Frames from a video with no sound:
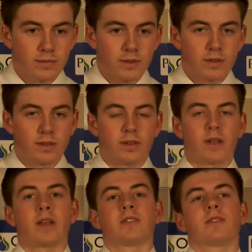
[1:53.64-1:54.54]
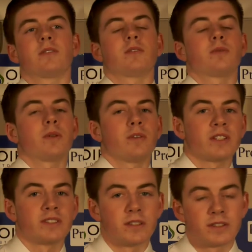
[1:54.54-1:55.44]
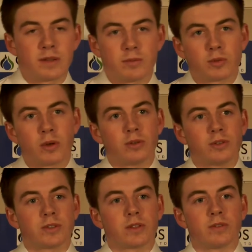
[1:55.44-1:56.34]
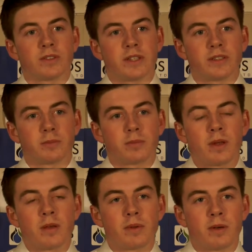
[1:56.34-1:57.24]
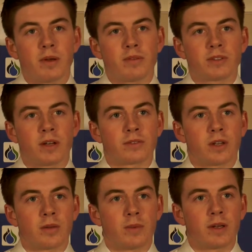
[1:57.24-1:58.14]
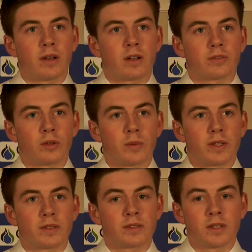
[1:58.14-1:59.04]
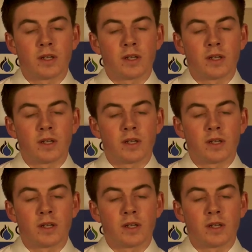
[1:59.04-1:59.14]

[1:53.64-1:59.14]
you? Yes, yeah, for the rest of the team as well. Just obviously it's been a bit of a tough time here the last few weeks,